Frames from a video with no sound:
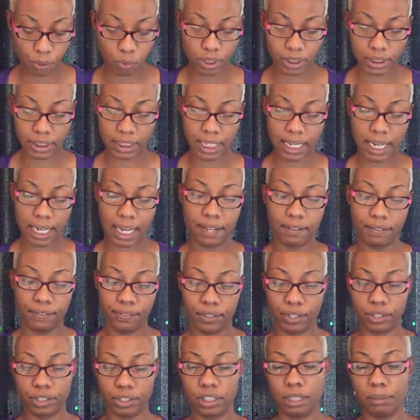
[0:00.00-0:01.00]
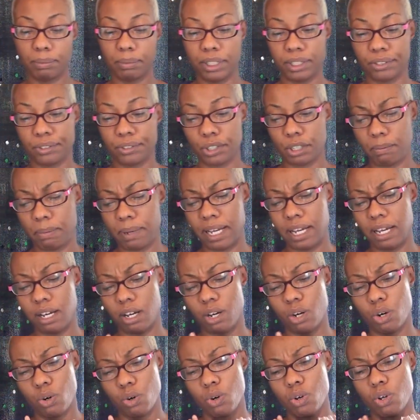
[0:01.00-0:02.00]
that I filled up, these are
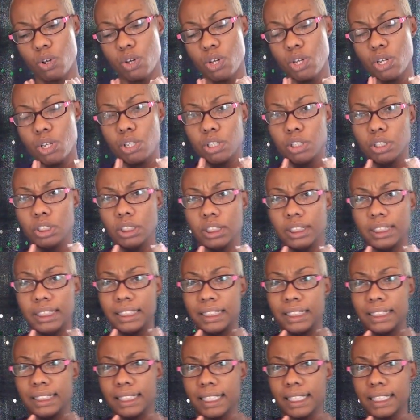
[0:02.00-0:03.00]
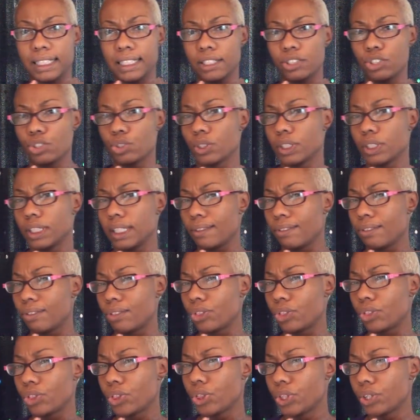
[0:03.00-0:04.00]
about 630
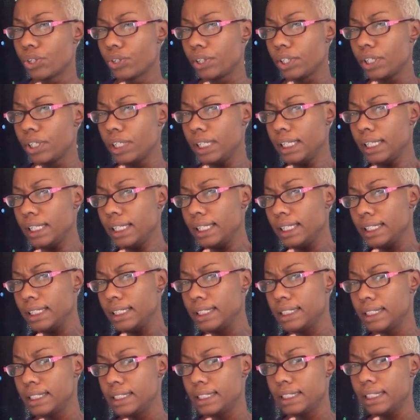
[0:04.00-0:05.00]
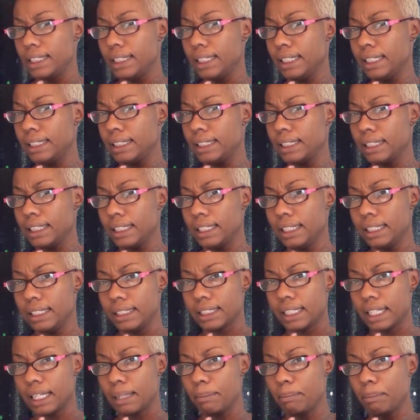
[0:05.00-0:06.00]
cc's, I
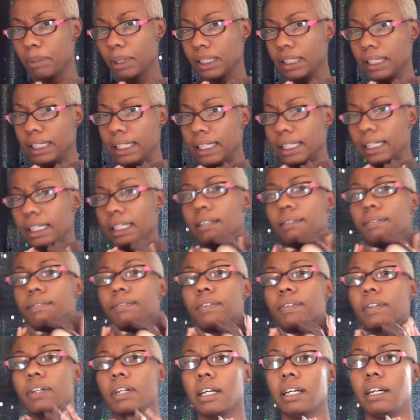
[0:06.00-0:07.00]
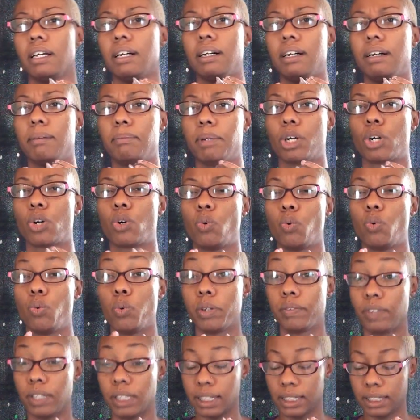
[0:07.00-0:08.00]
believe, um,
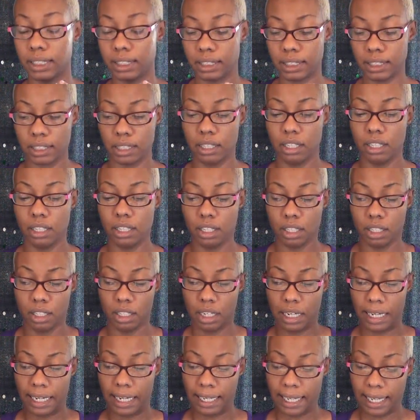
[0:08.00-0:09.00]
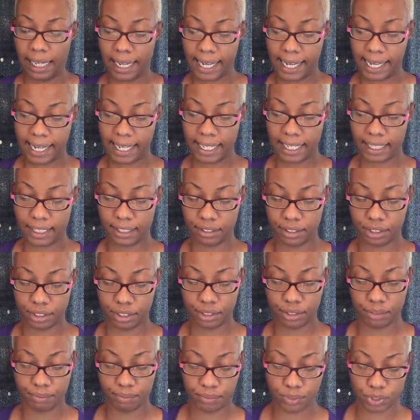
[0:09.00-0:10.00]
equivalent. And
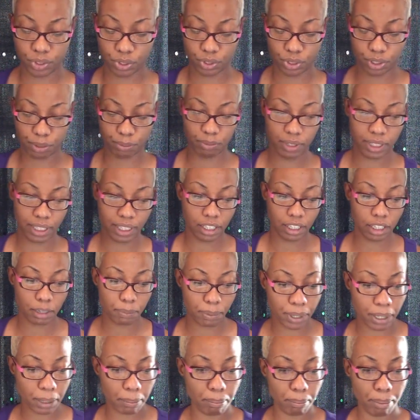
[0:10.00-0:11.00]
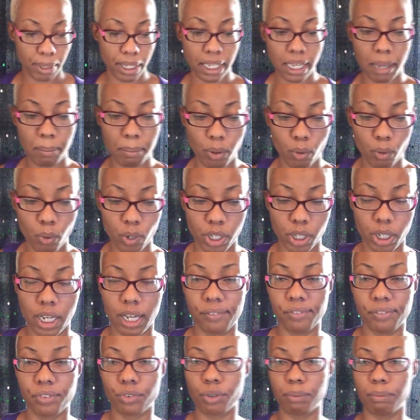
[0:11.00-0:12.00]
so they look pretty big, but what you have to
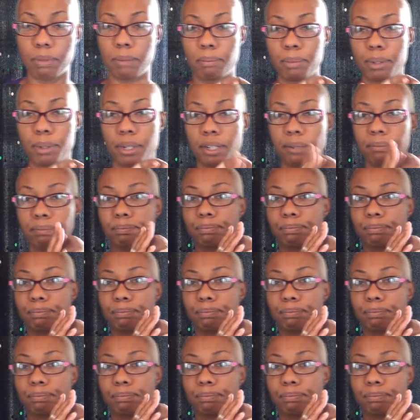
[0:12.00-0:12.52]
remember